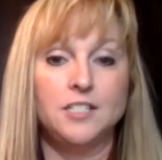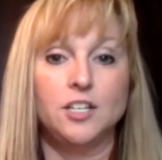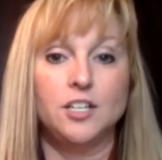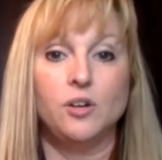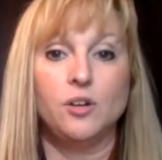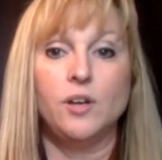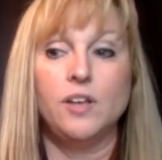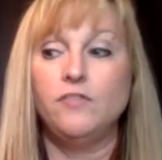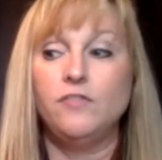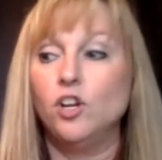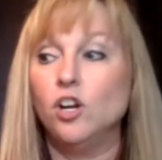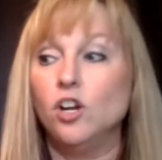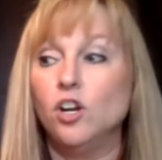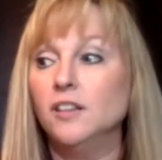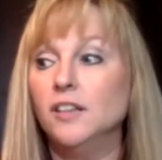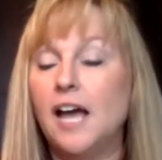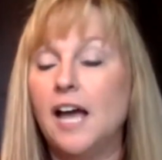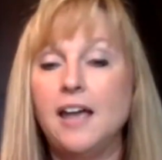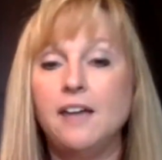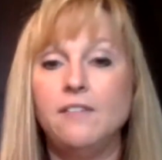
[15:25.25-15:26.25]
So if you're a
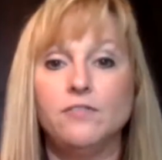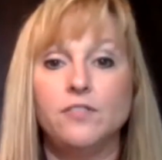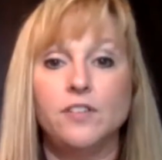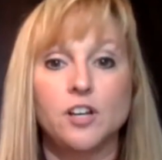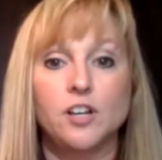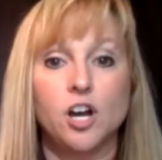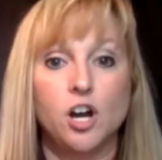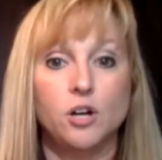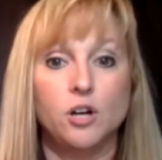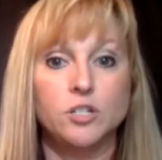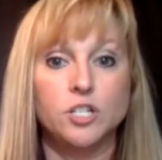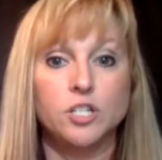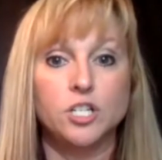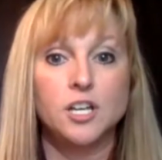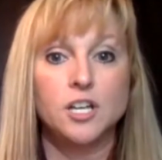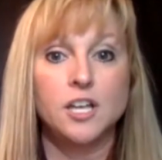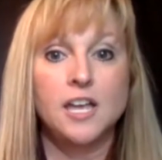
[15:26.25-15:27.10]
life coach